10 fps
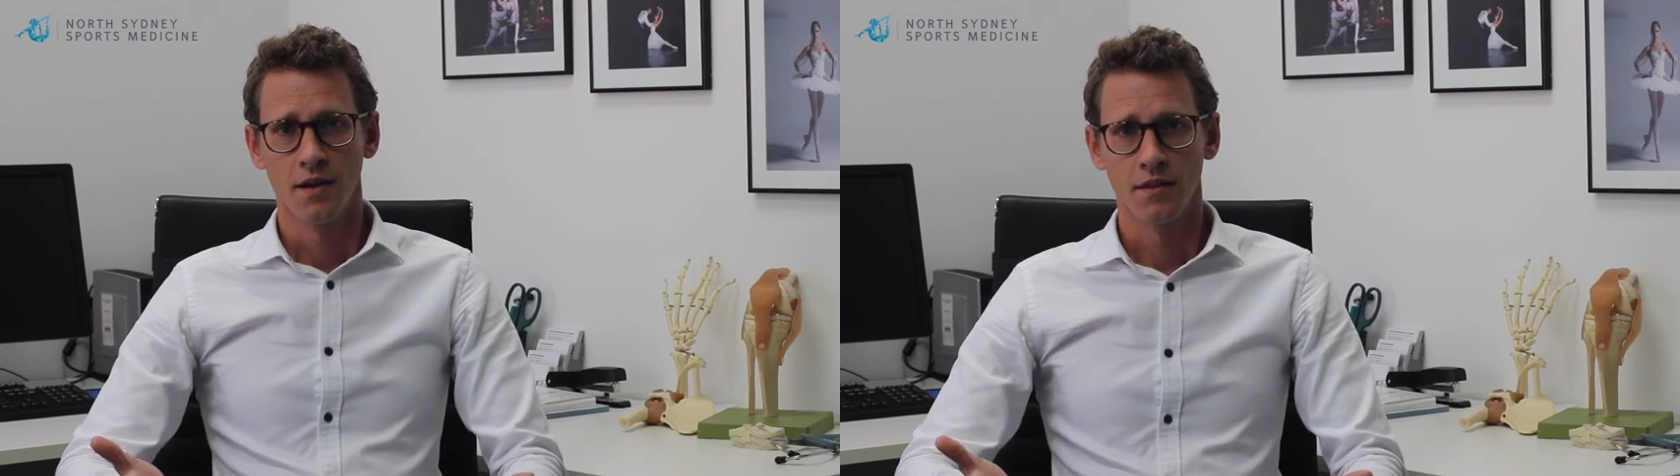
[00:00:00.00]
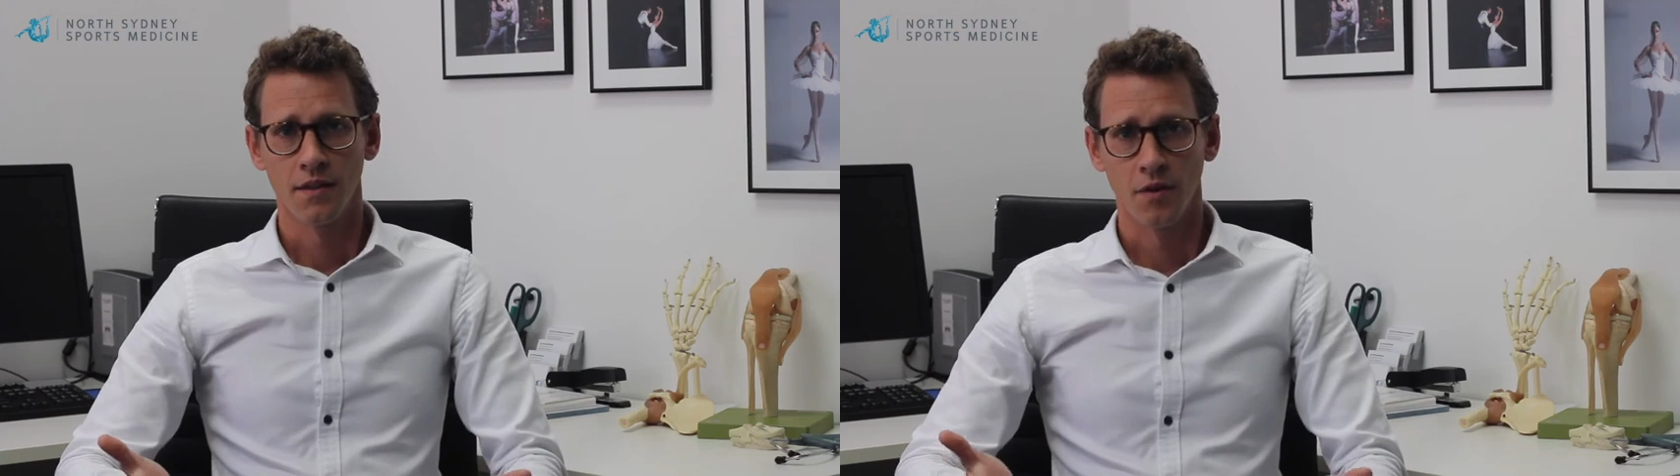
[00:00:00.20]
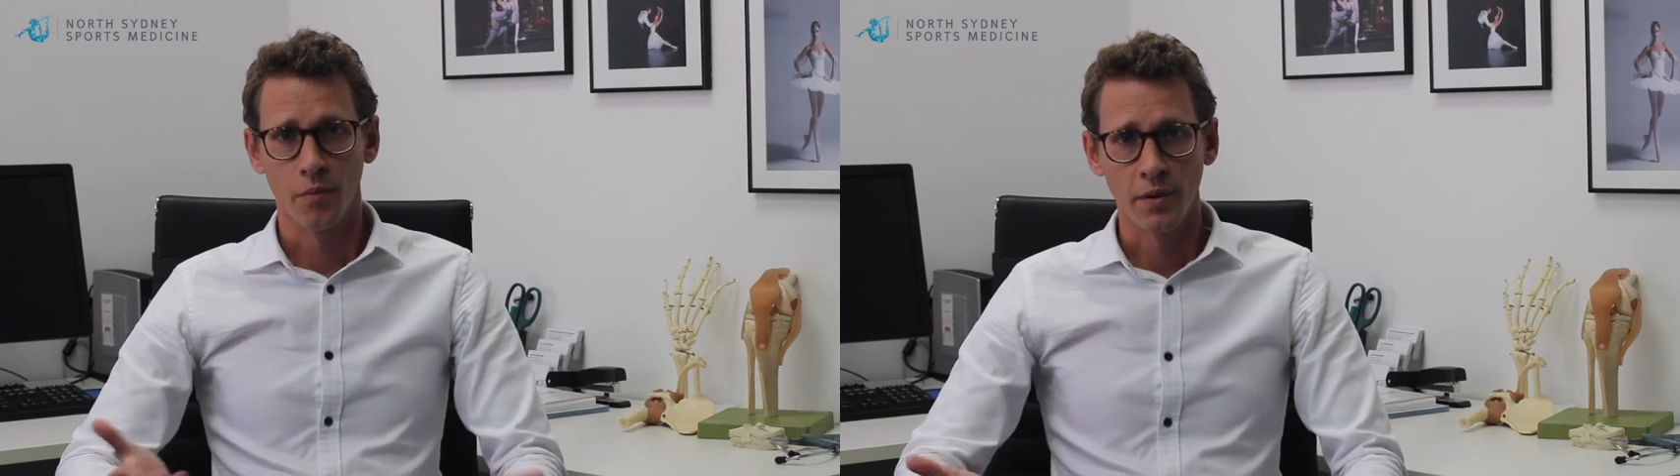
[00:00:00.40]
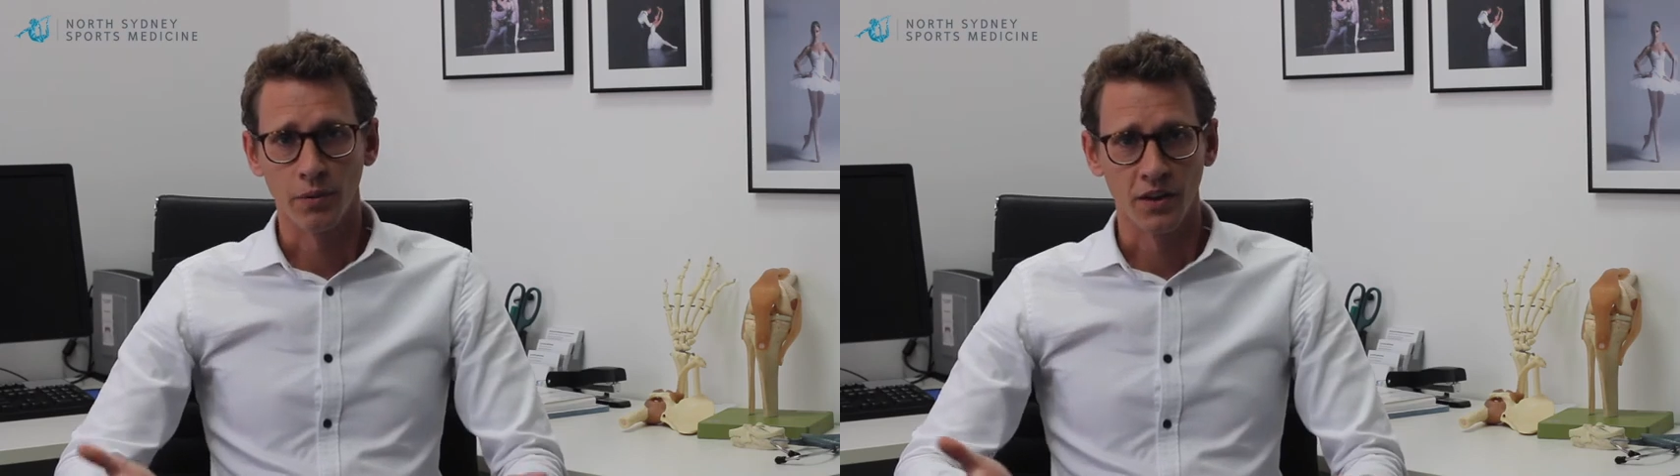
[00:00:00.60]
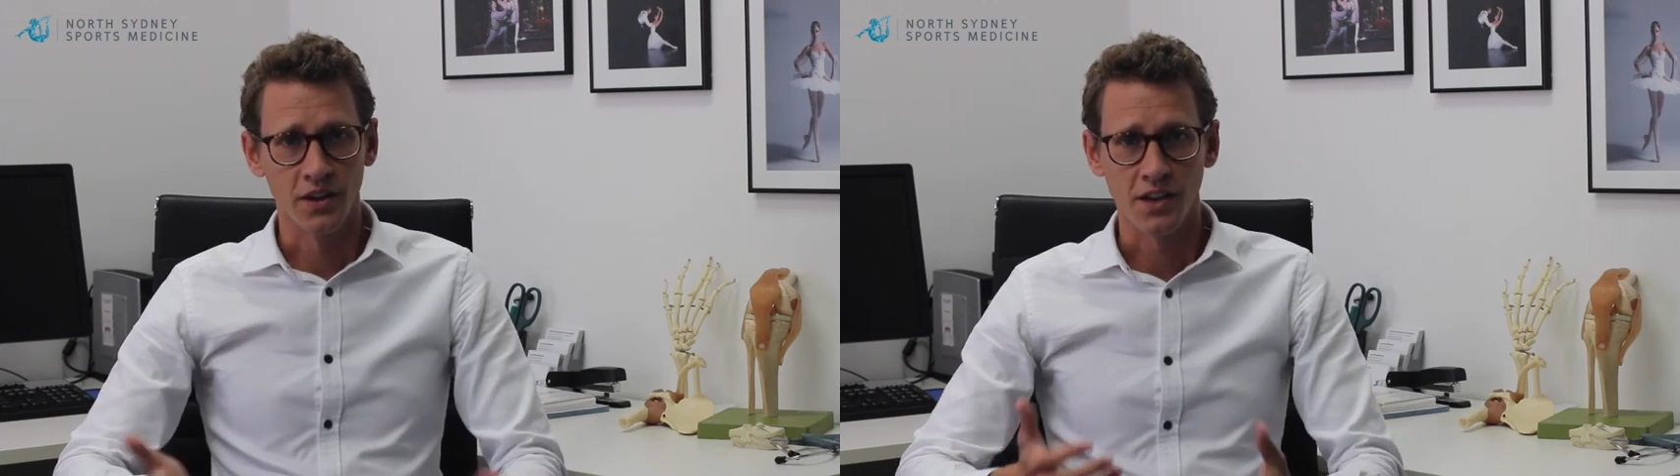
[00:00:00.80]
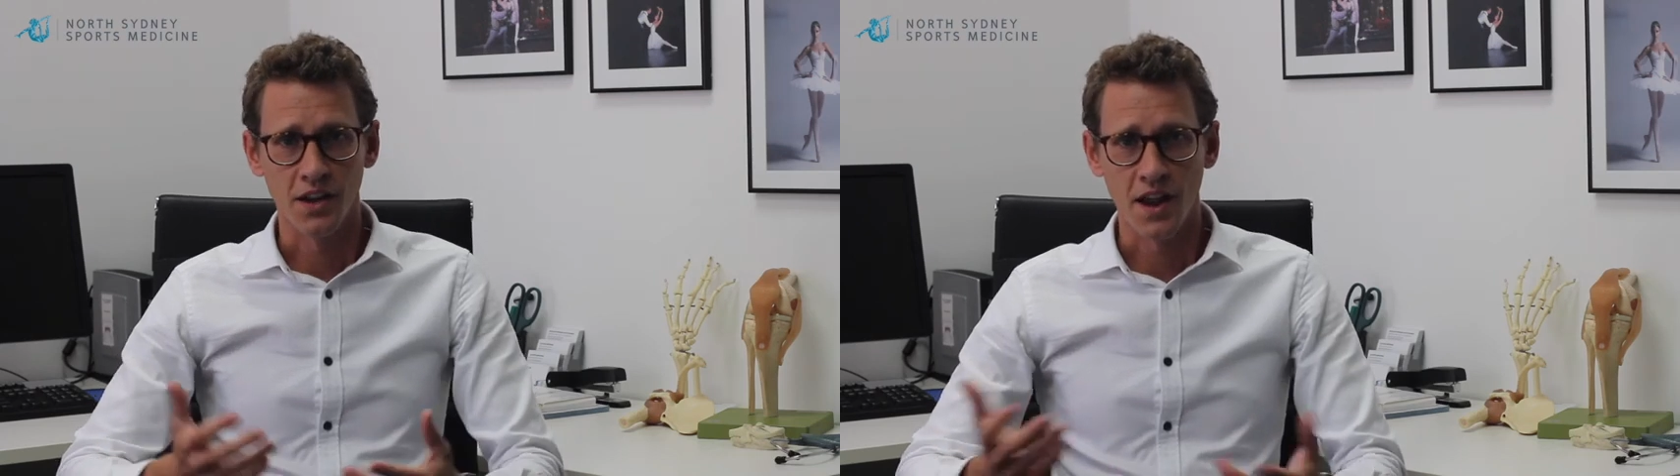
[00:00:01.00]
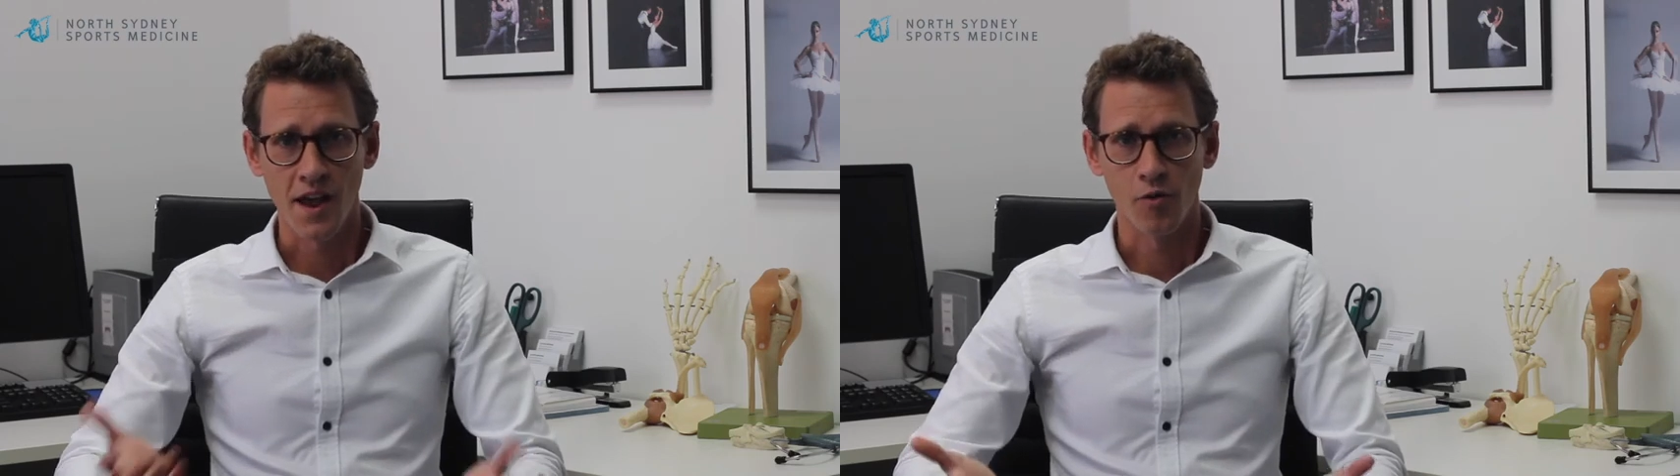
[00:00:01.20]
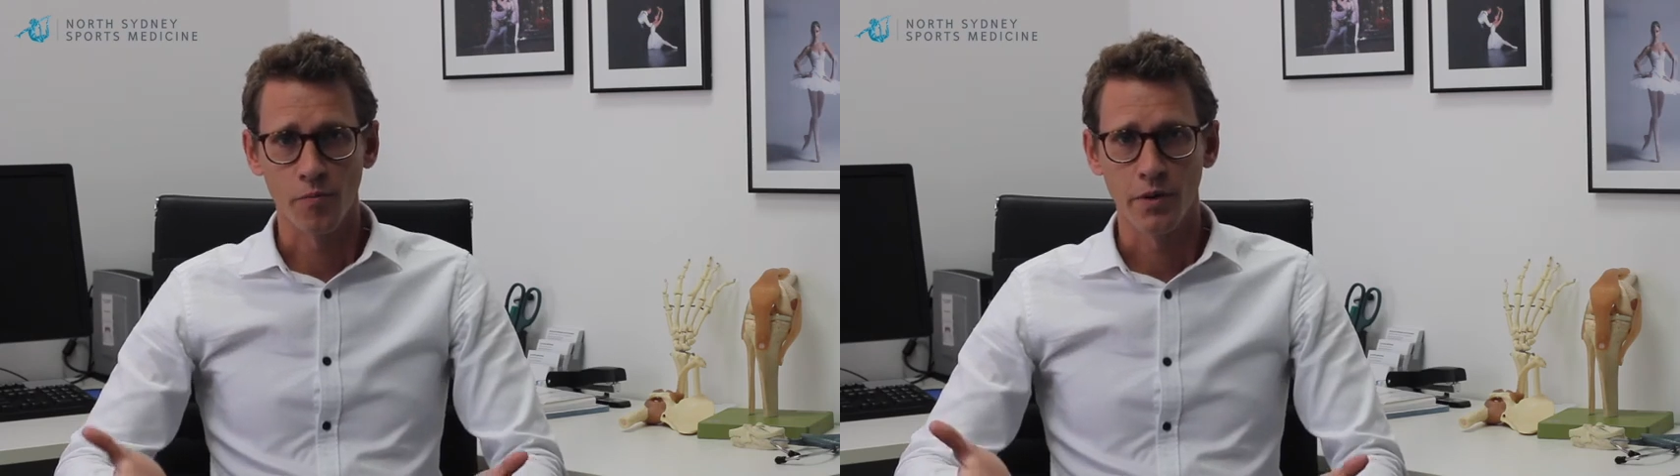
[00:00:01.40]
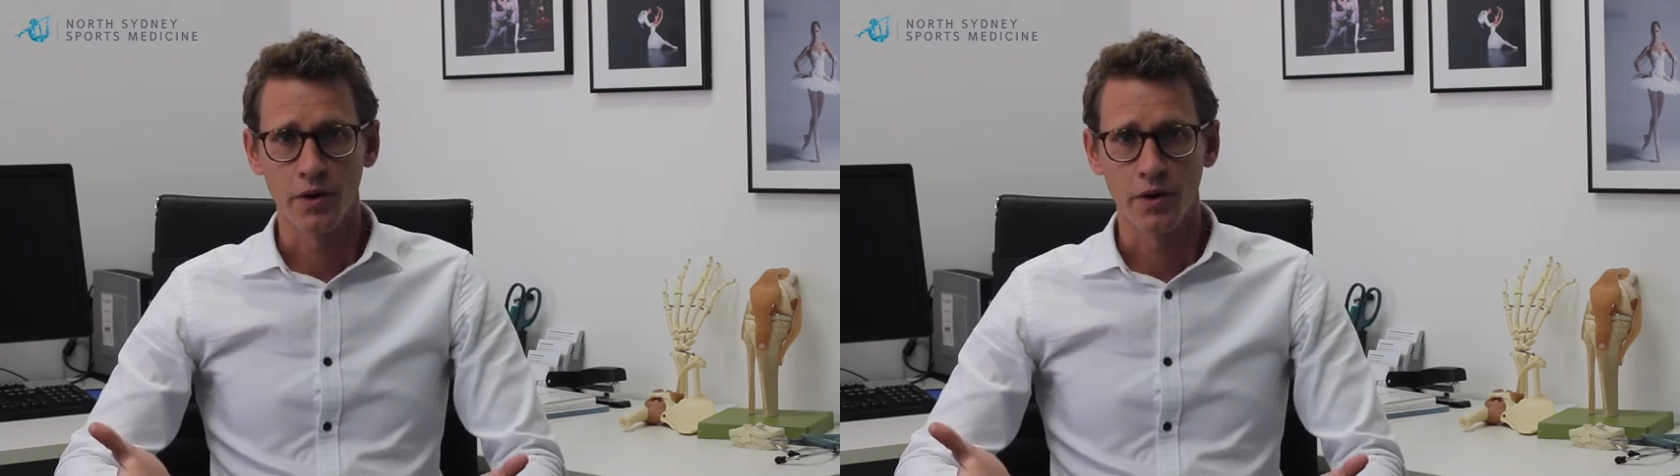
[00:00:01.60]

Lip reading: There are people that can help